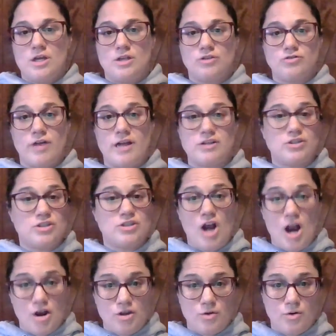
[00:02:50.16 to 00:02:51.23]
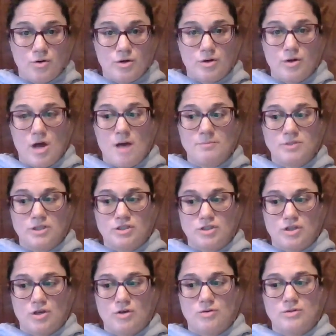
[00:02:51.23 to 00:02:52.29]
Strategies are how are you going to accomplish
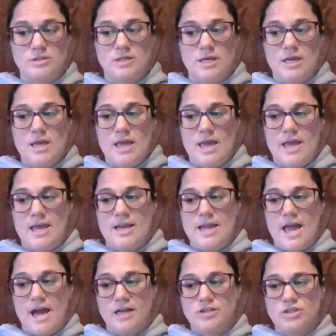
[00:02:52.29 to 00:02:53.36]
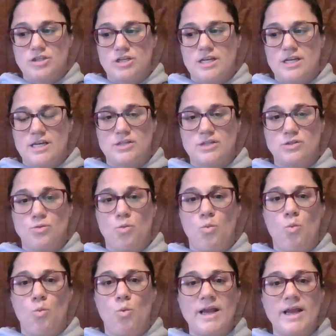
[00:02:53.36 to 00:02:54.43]
those. And action is
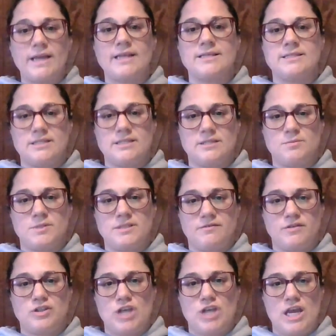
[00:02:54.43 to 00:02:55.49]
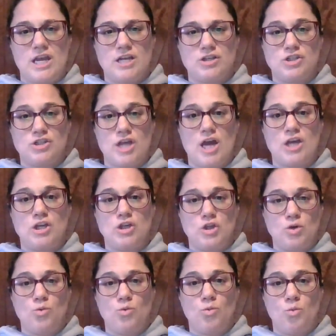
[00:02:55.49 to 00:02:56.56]
what is the specific change that
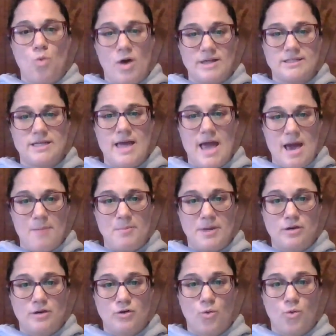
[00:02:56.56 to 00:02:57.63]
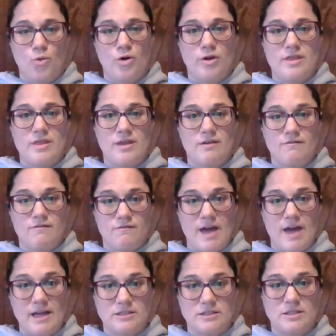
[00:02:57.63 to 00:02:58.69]
you want to happen or the
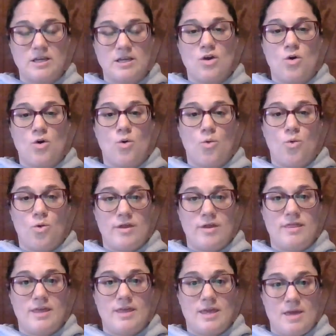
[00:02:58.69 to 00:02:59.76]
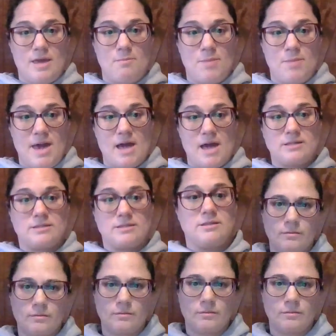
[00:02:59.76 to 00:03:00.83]
effect or the impact.
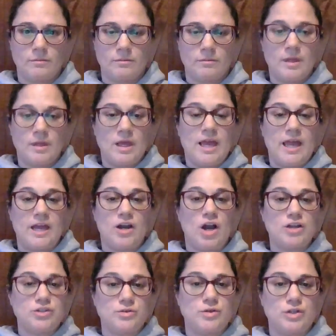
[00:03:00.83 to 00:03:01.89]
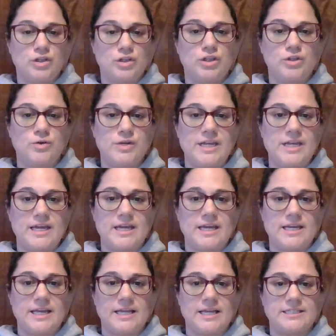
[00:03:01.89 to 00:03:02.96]
It also
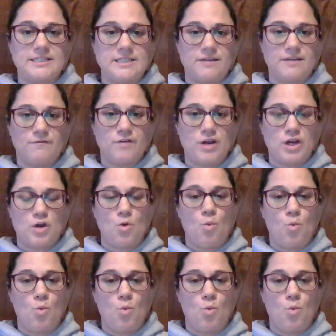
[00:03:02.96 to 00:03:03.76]
included different